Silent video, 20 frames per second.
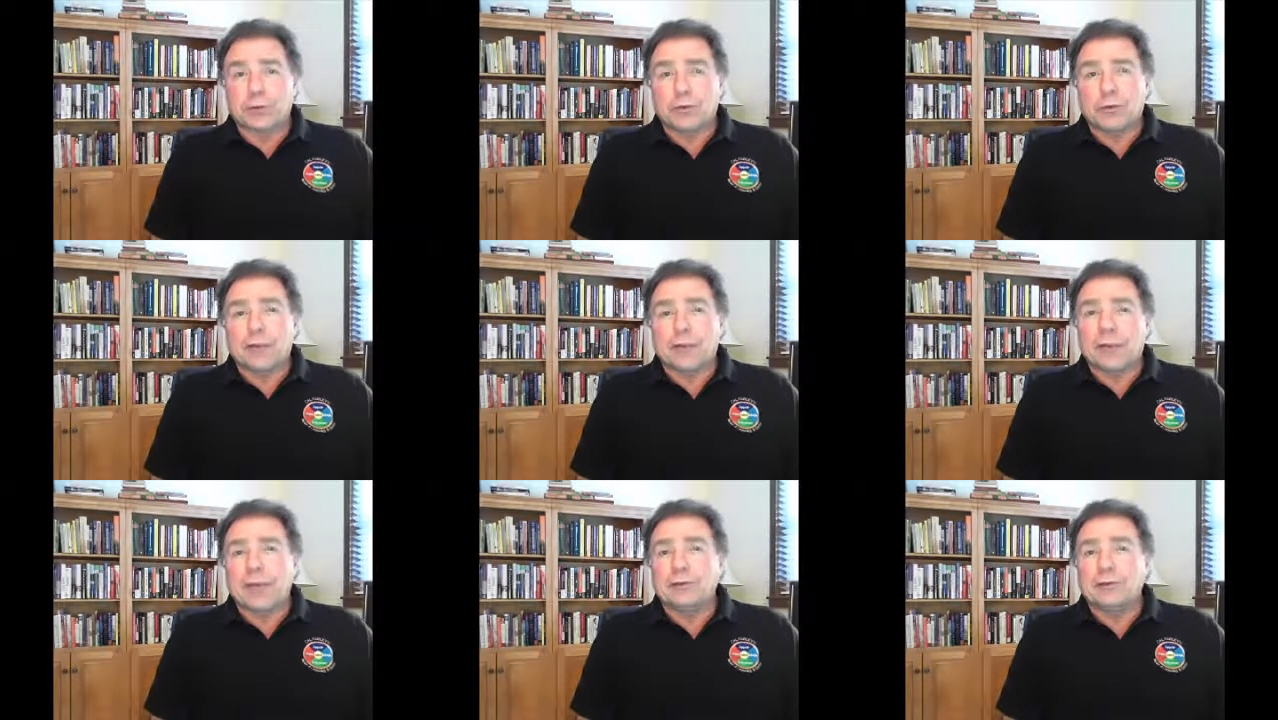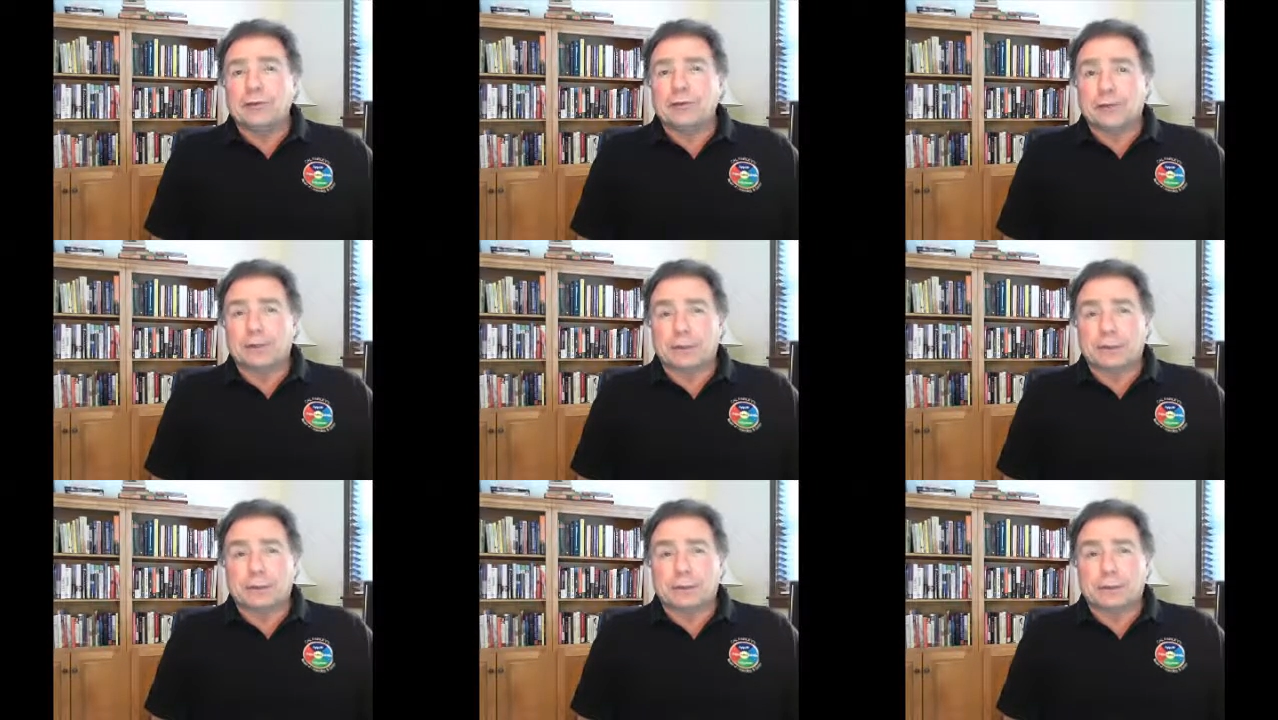or
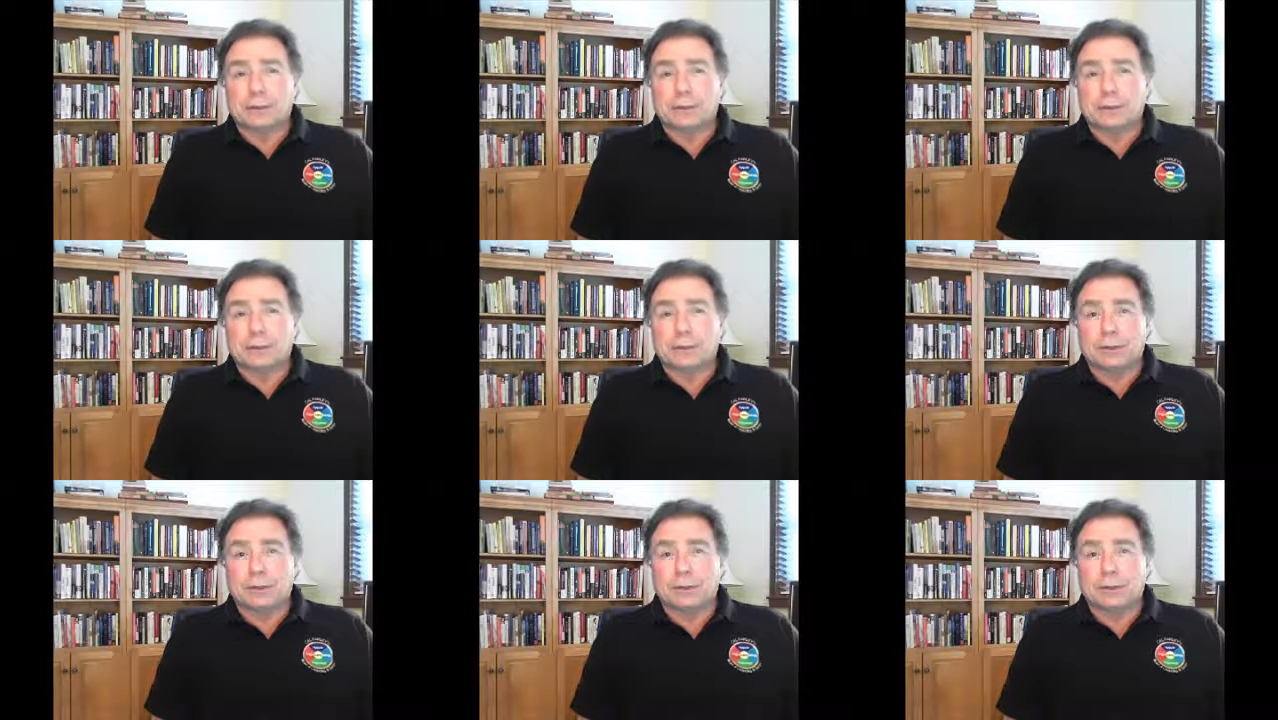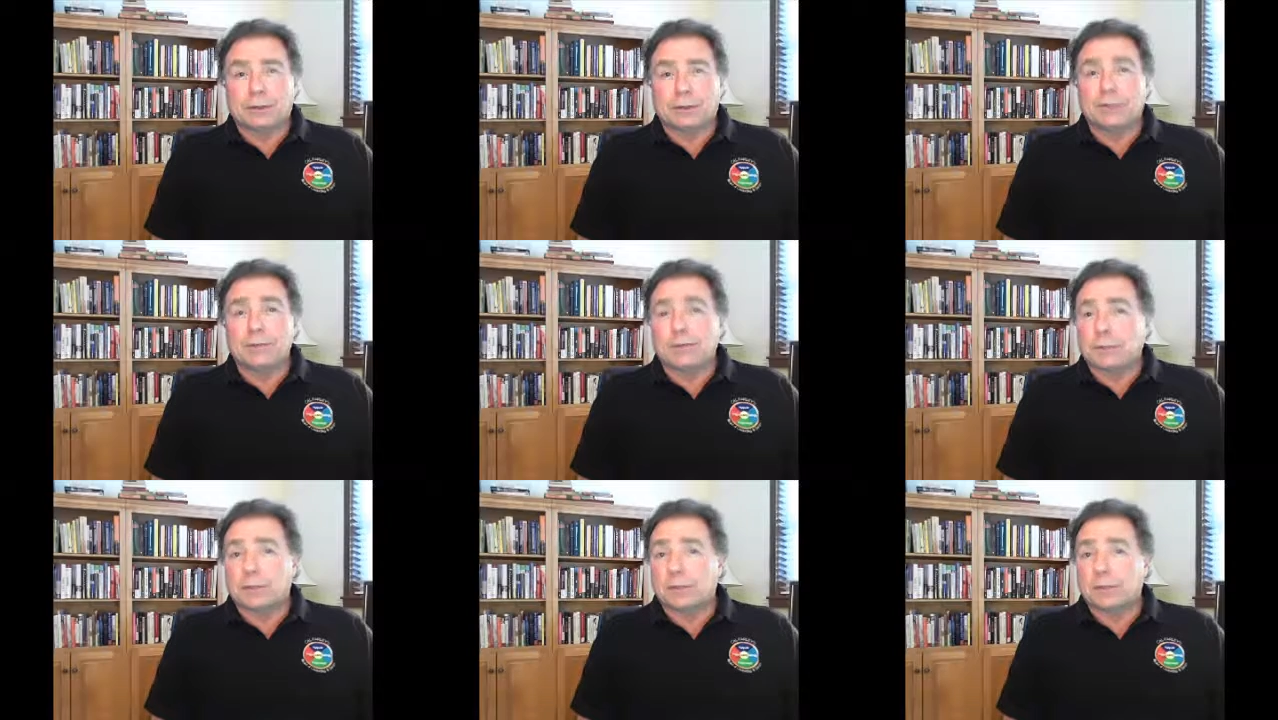outcome
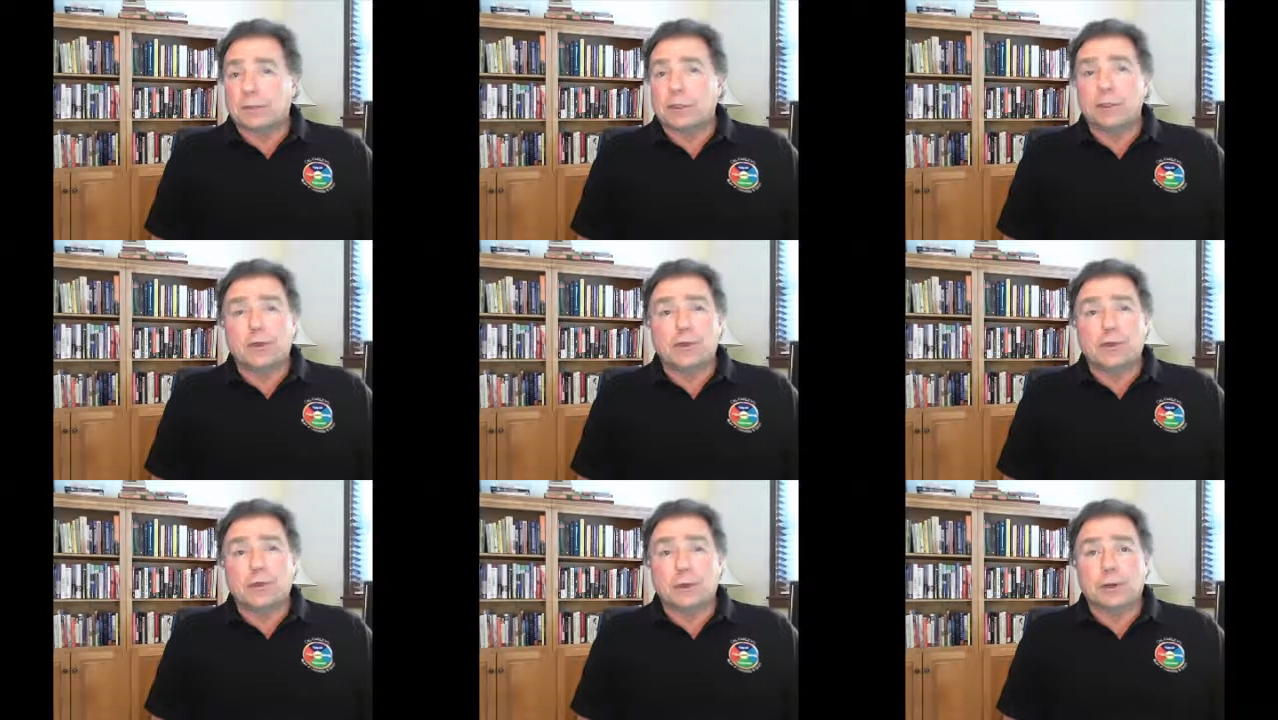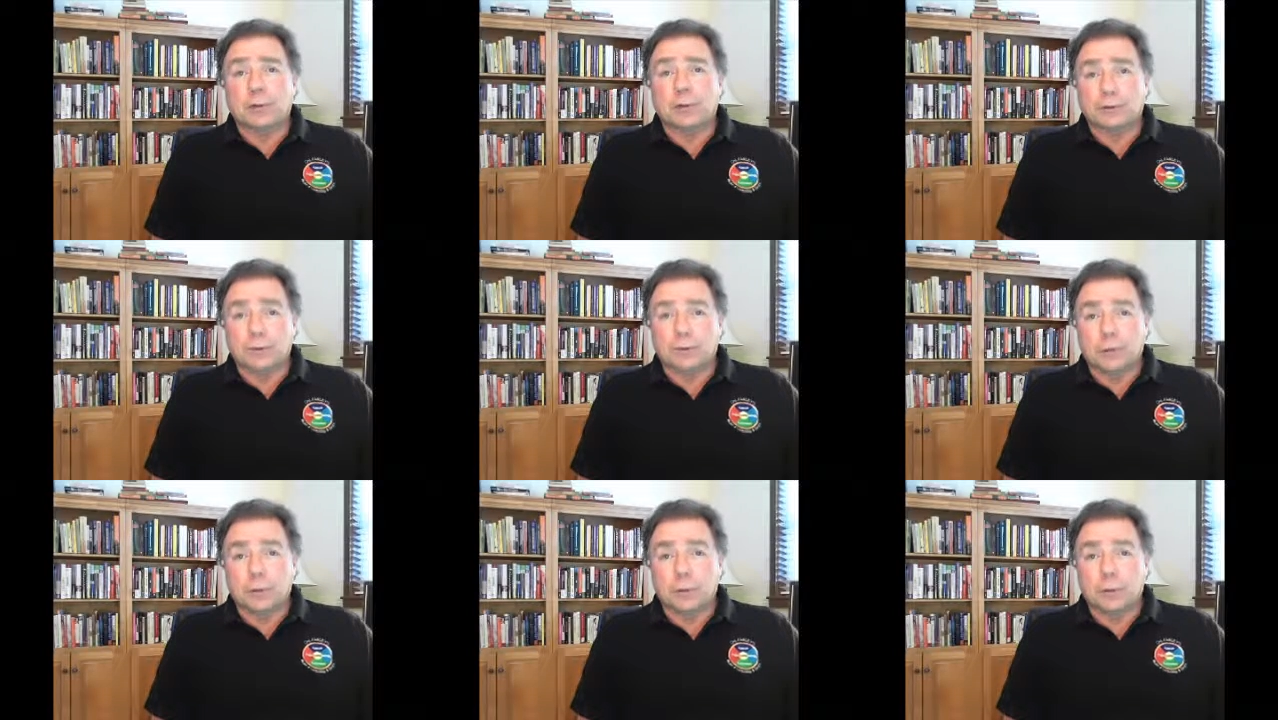of something occurring
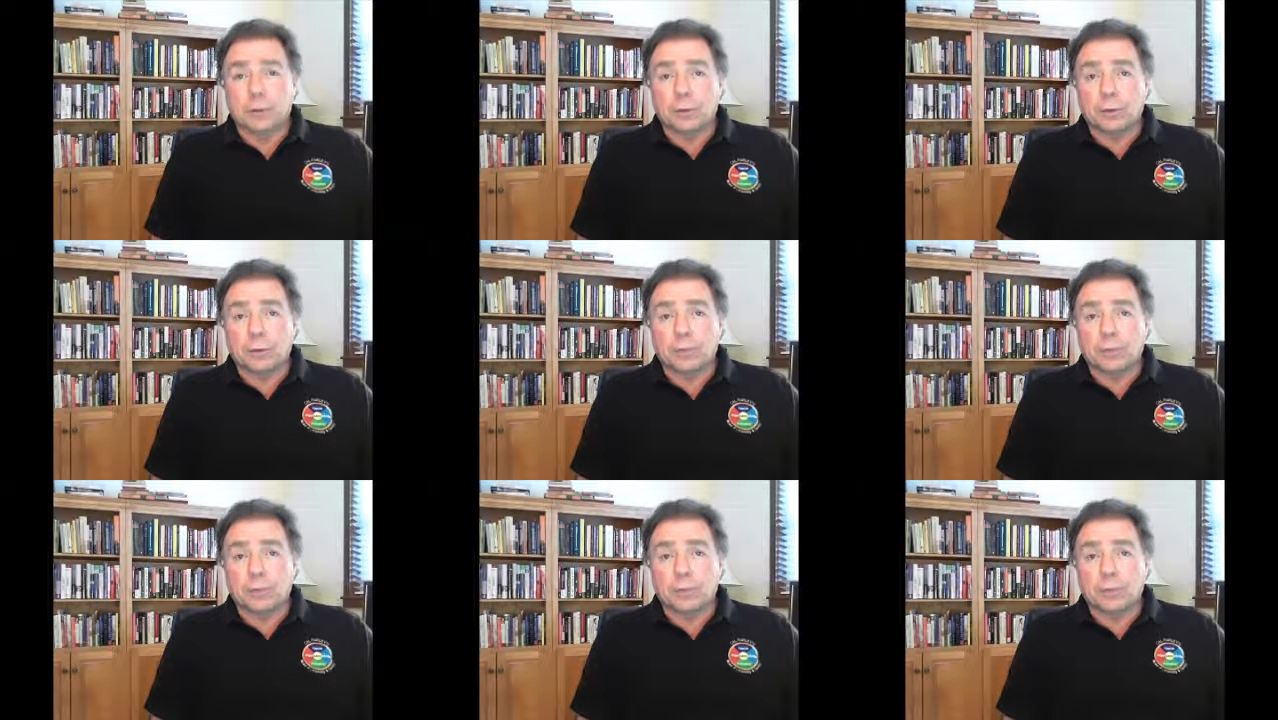before.